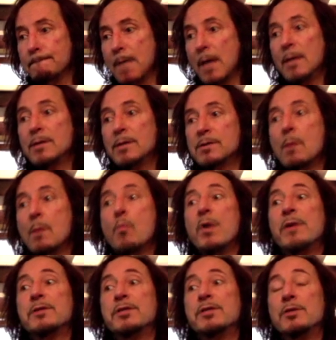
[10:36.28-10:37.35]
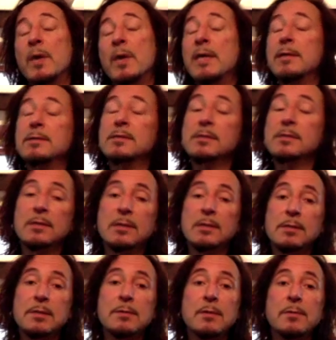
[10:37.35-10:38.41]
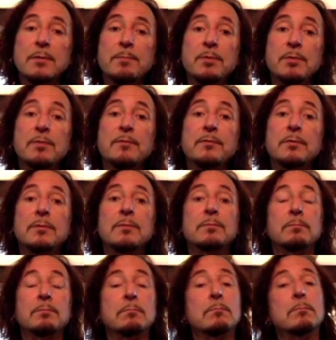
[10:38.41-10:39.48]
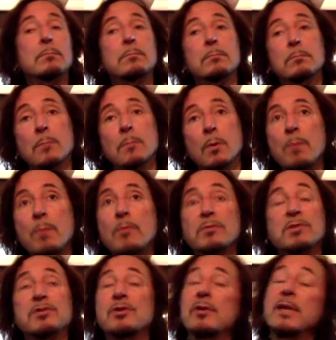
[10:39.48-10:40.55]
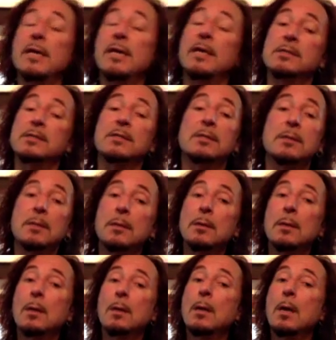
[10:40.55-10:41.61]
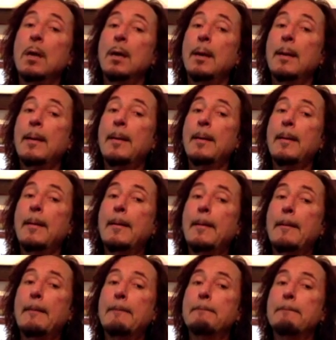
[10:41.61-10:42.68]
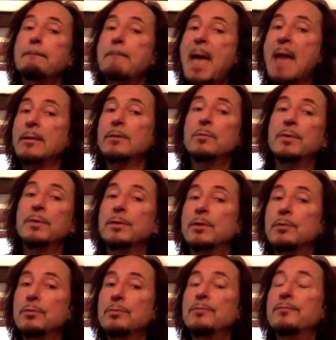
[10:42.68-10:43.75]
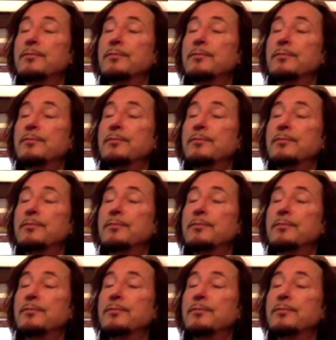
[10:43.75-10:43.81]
Somewhere She Waits is another beautiful, almost Journey-esque ballad with a groove.